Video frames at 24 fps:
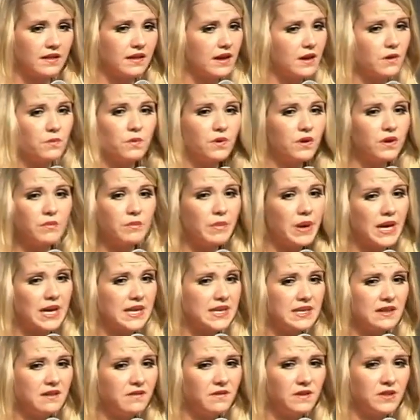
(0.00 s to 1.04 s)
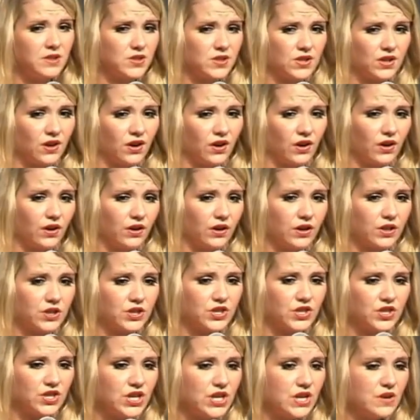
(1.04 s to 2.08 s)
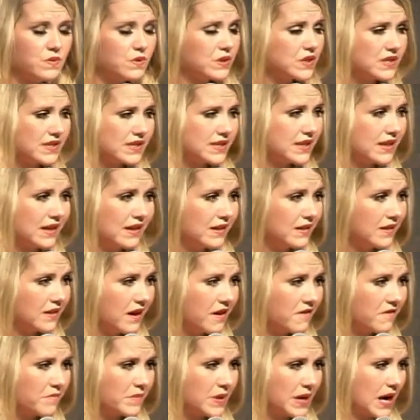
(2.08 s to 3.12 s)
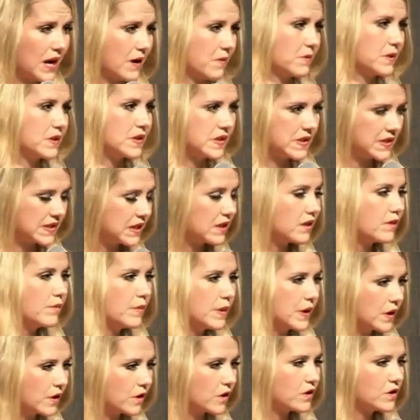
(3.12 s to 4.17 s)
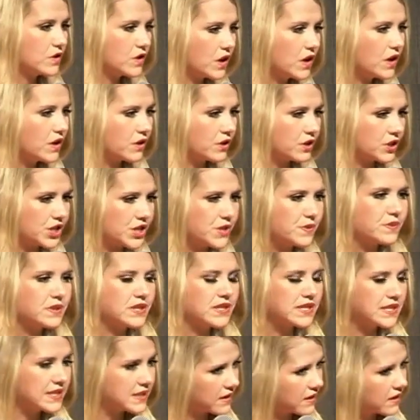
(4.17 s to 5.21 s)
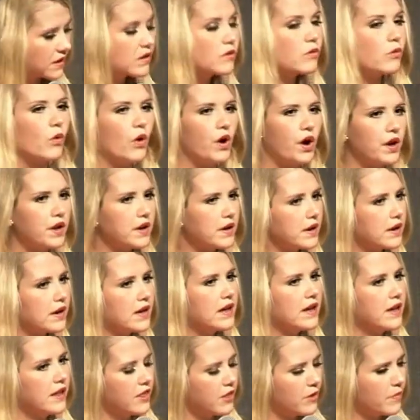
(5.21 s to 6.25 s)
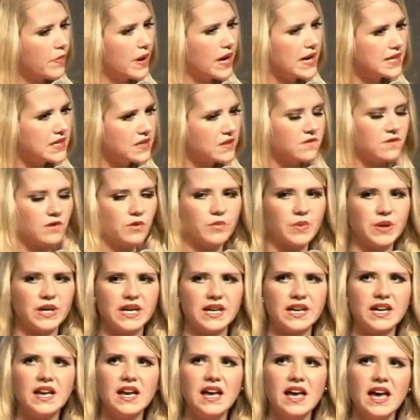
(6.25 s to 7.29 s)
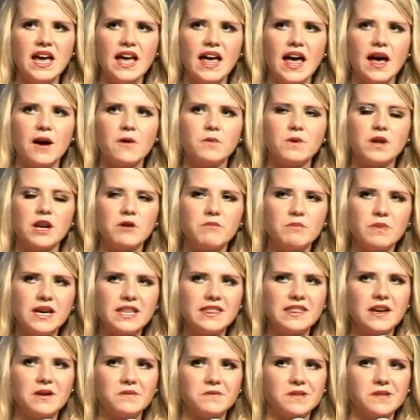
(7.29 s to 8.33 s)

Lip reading: it wouldn't make a difference to her. She would still love me. I would still be her daughter. She would still want the best for me. And when I made that